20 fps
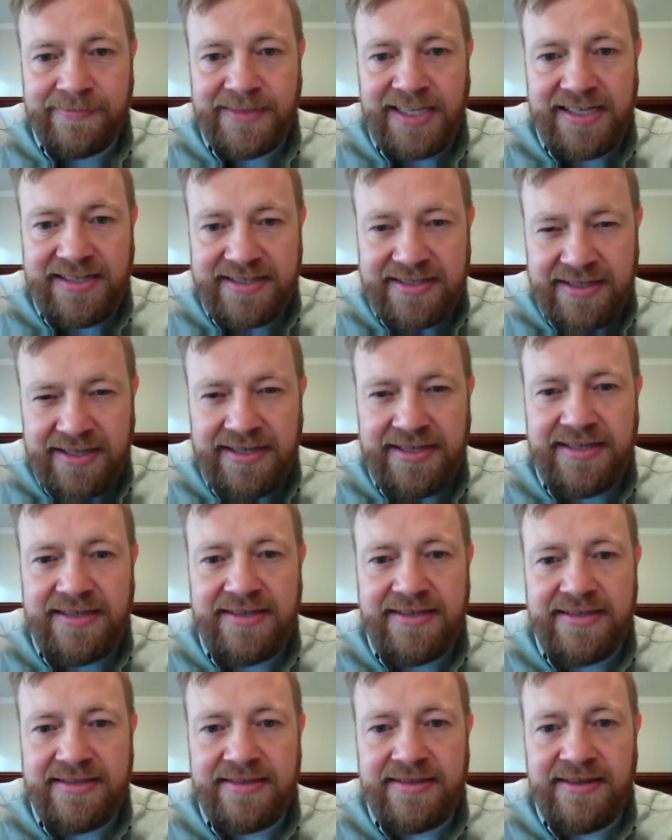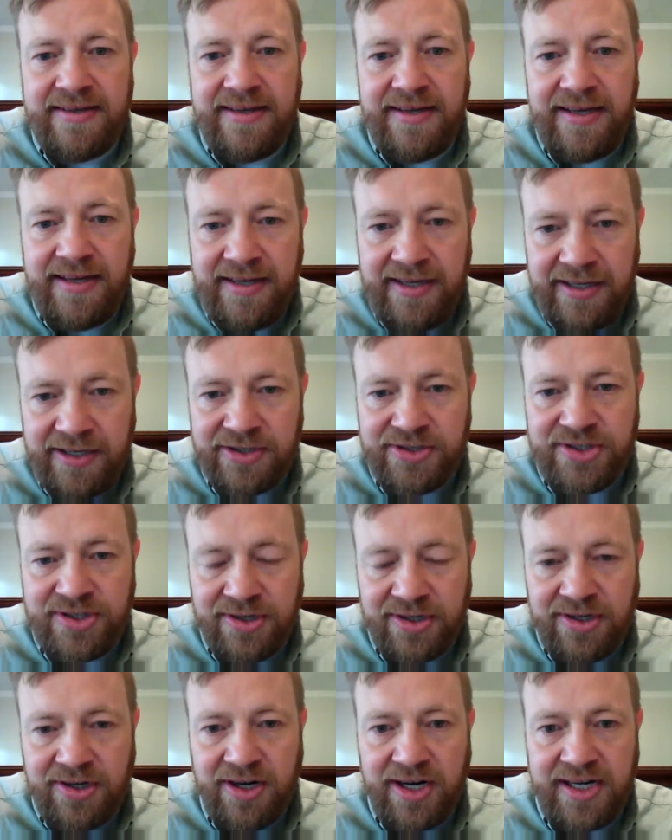He sees and hears your
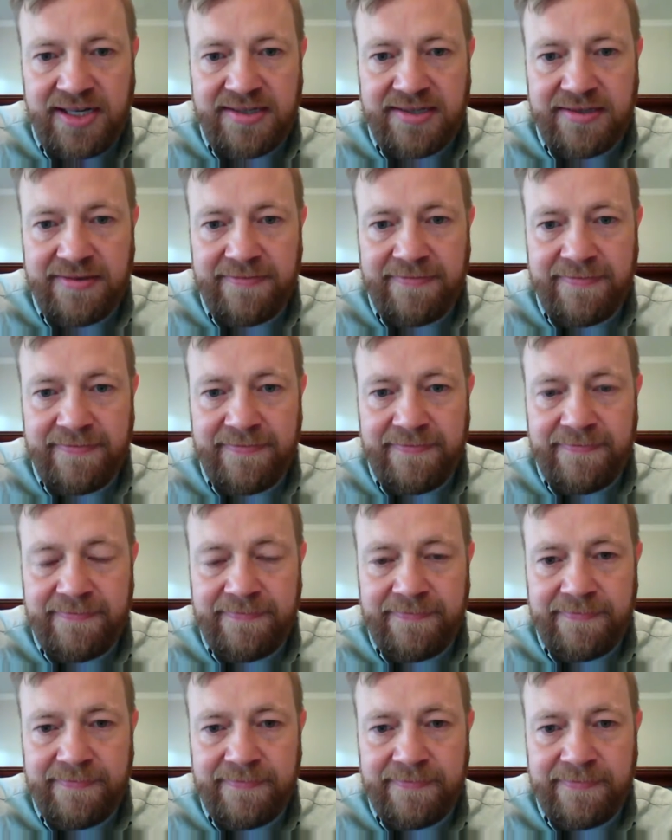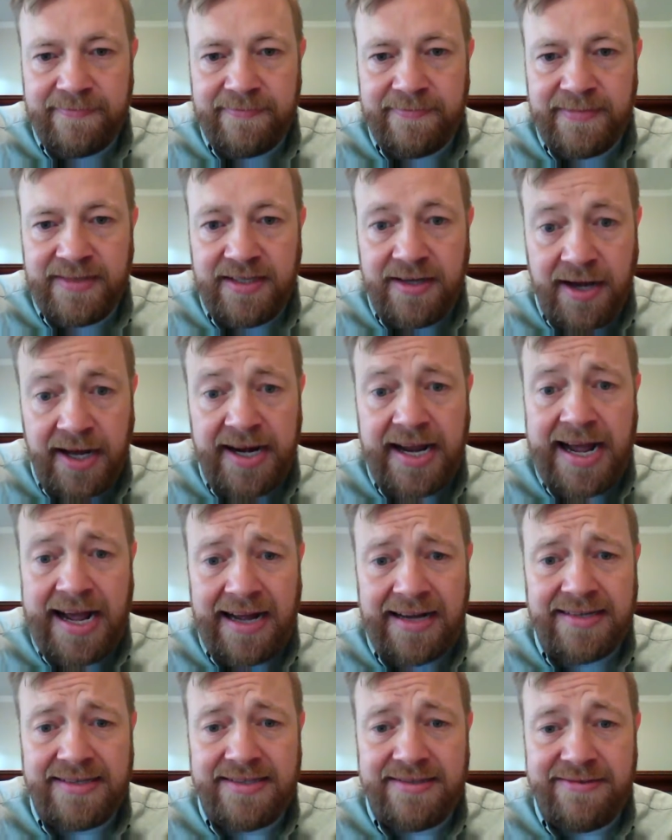cries. God
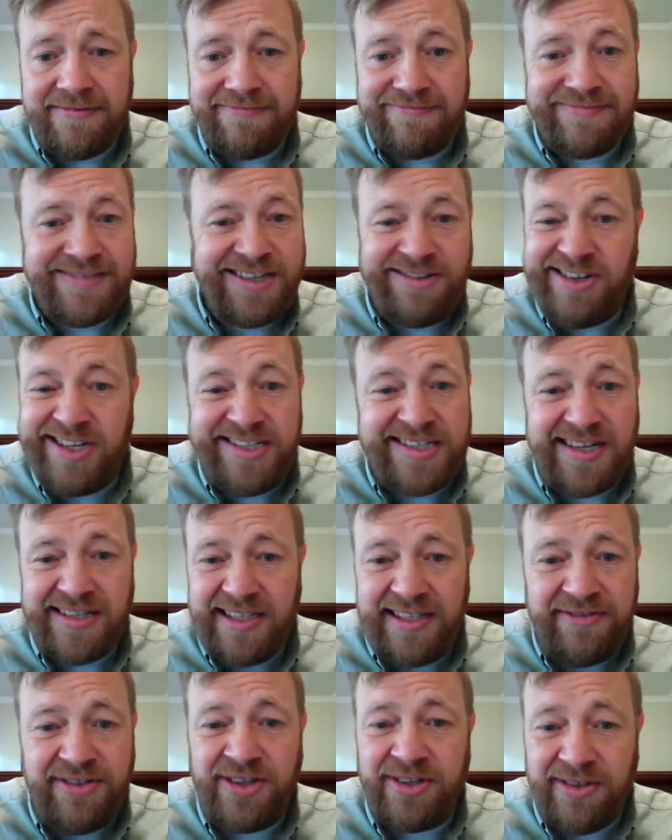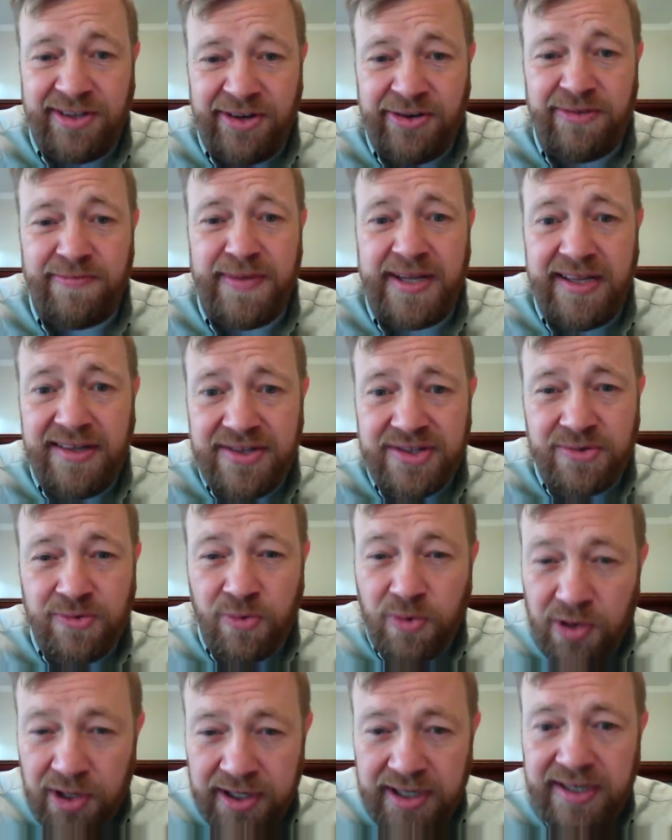acts. He's not leaving you alone, but he is
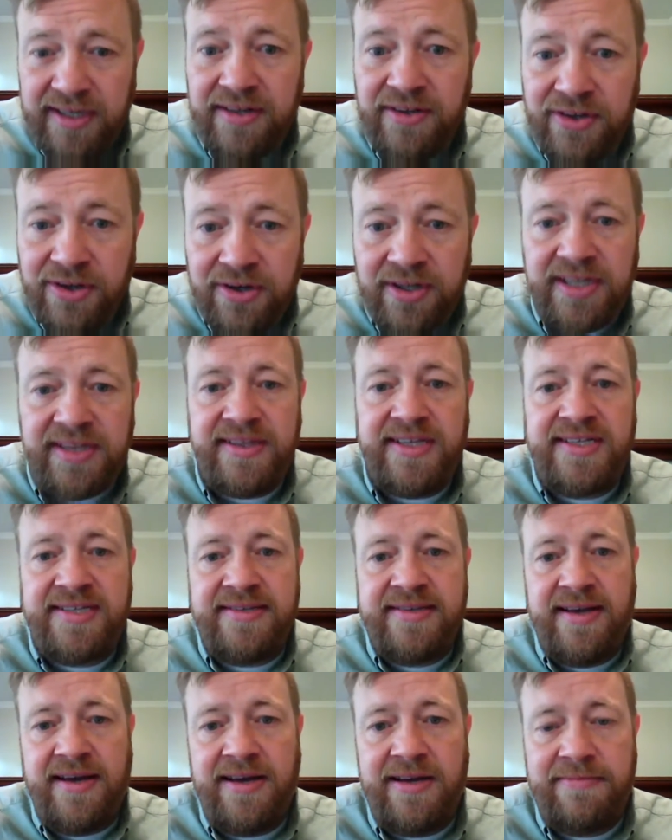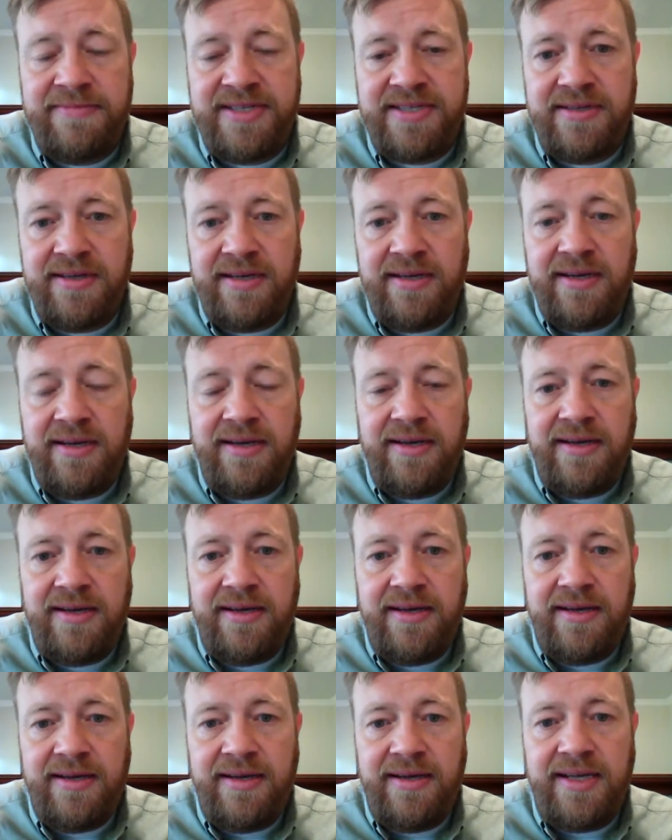working good in these times.
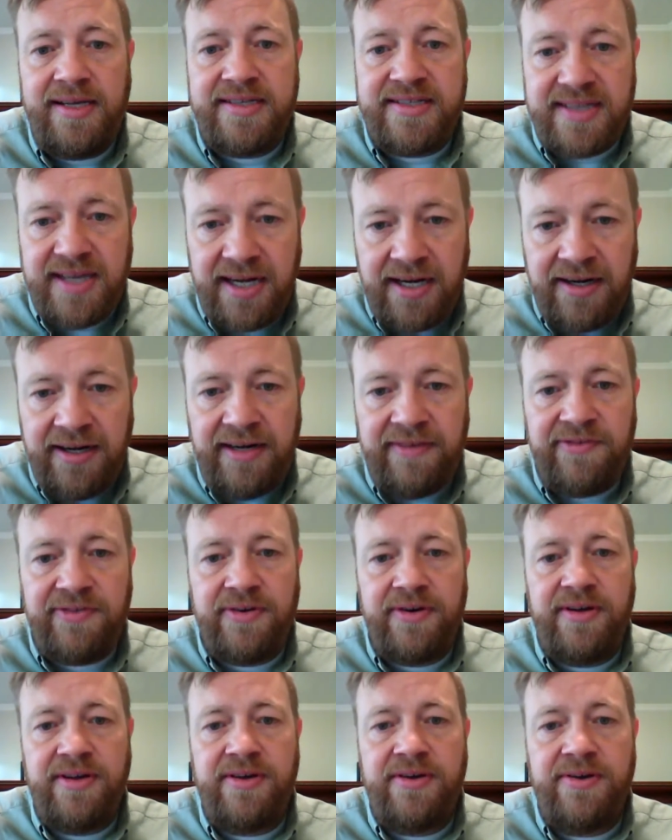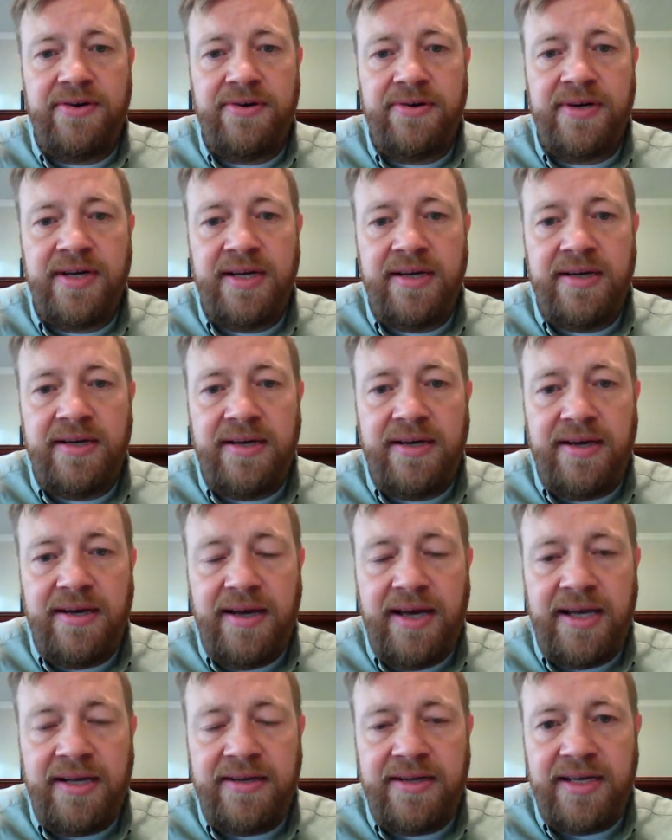He's caring for you
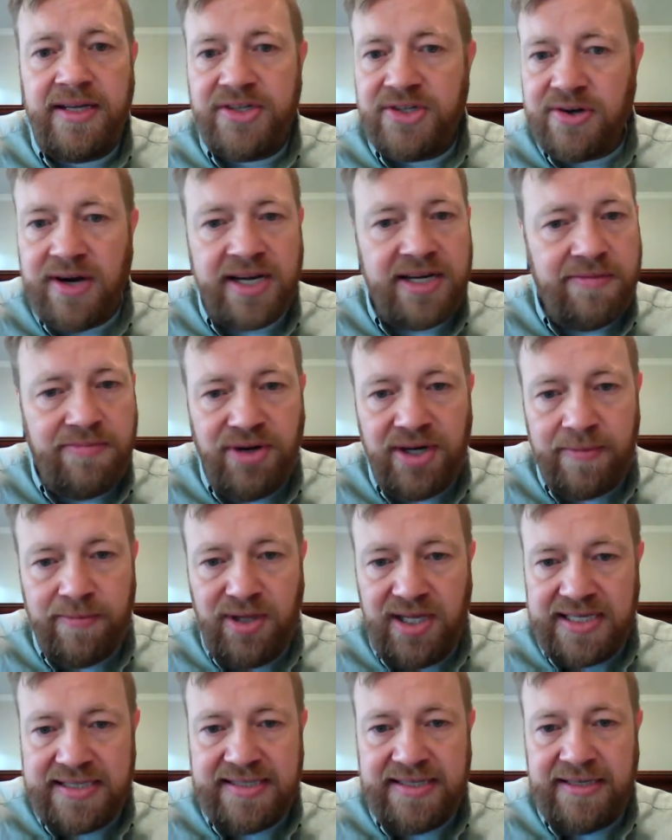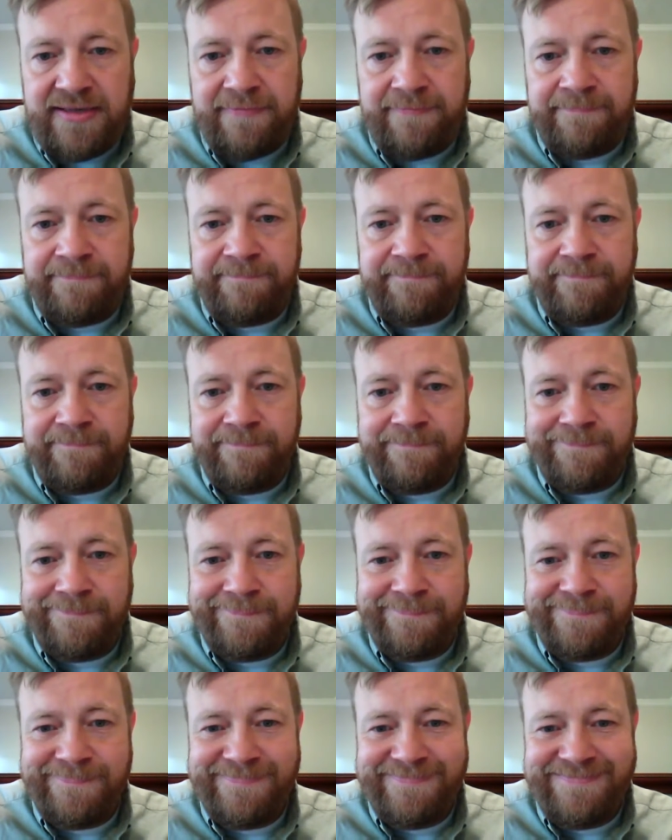and trying to bring blessing.
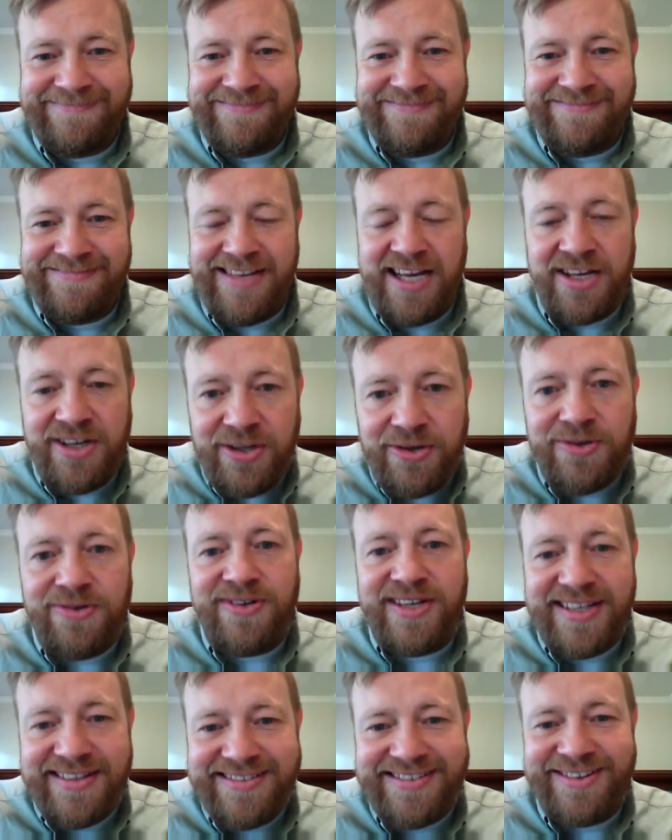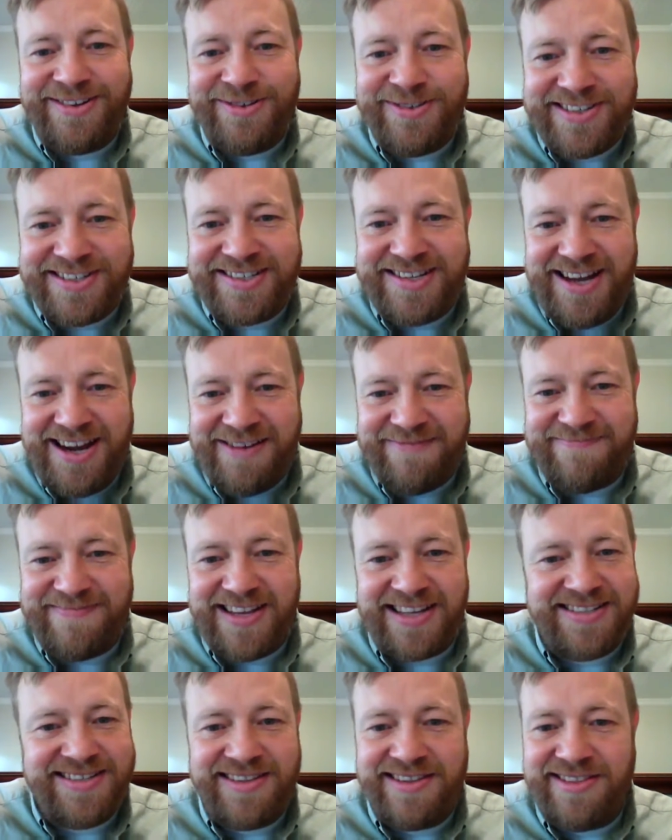And you need to do the same.
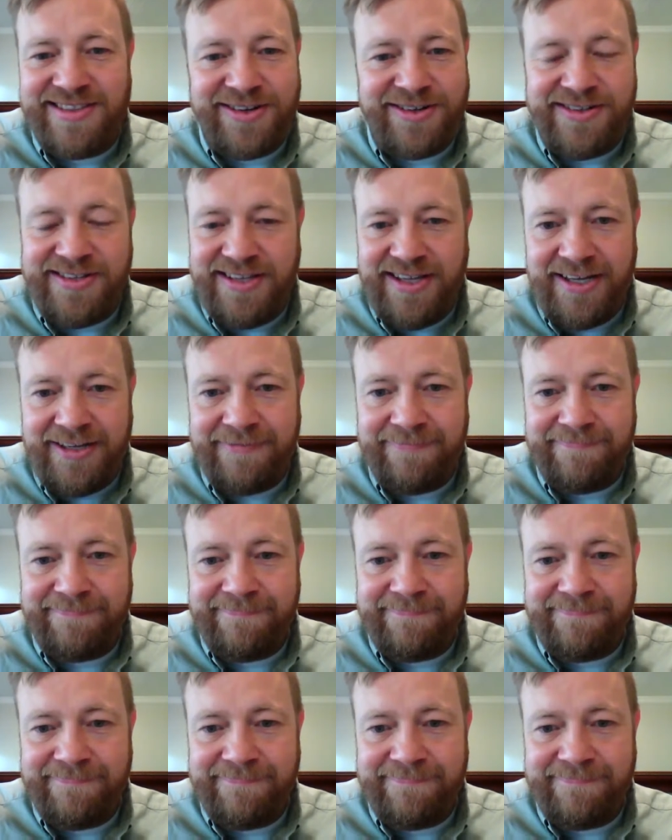That's the third thing.